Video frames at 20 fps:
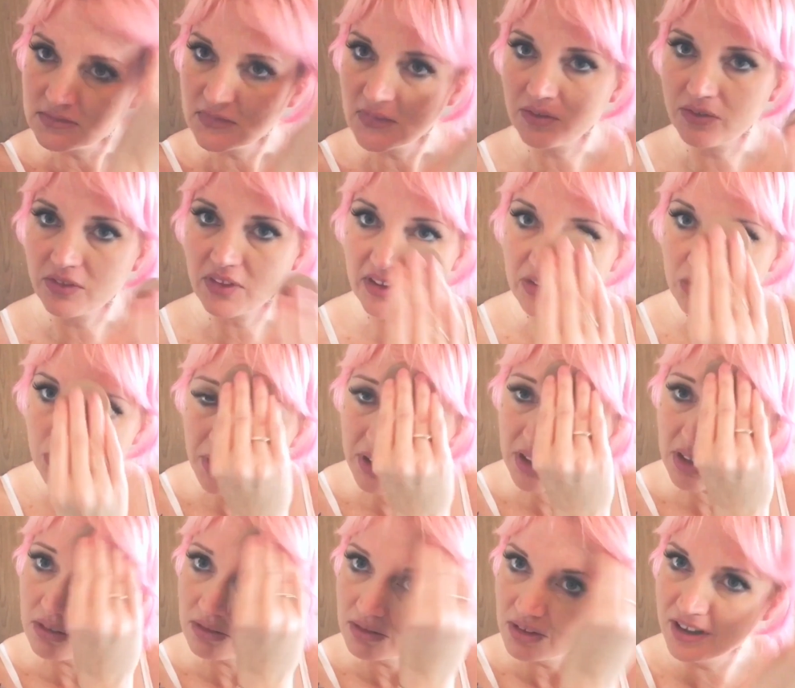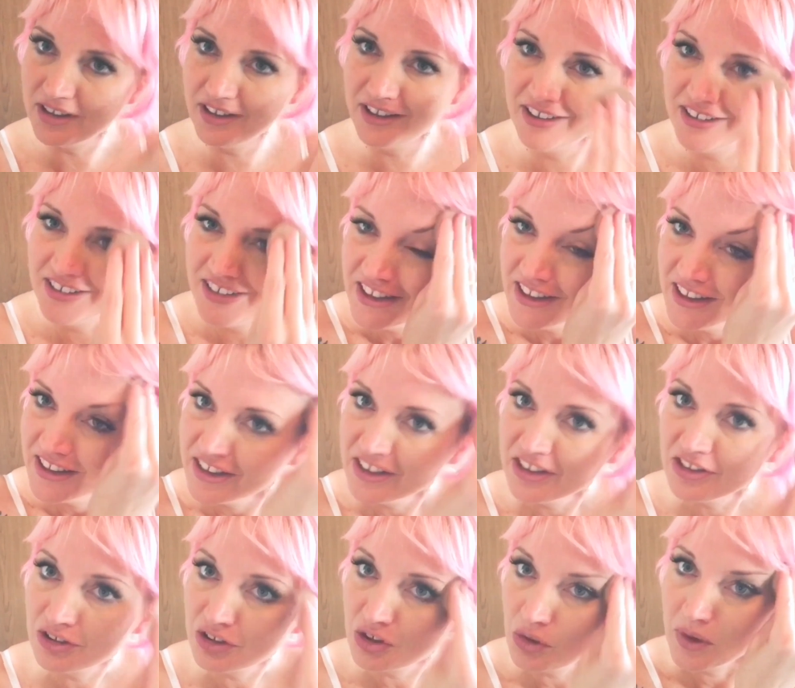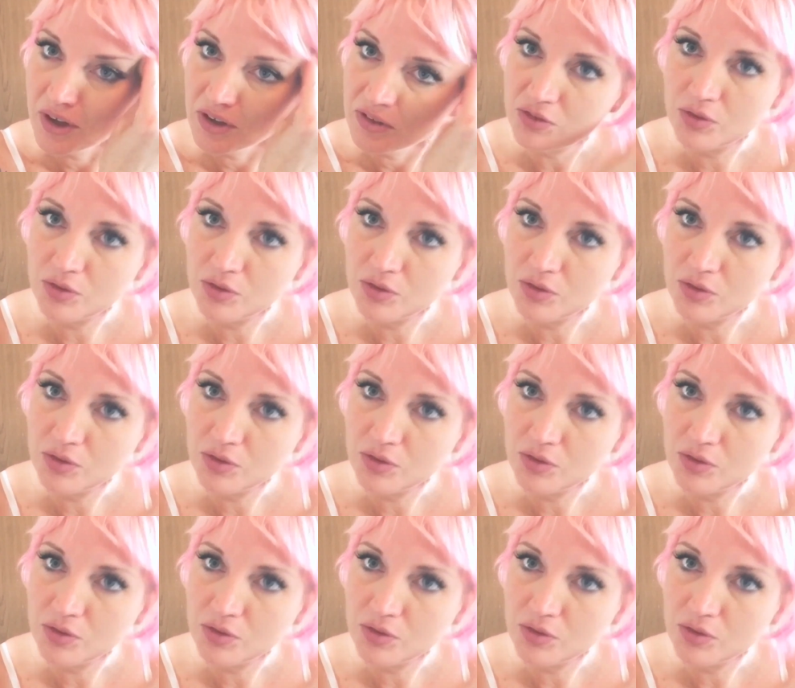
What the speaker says: If that's what you're going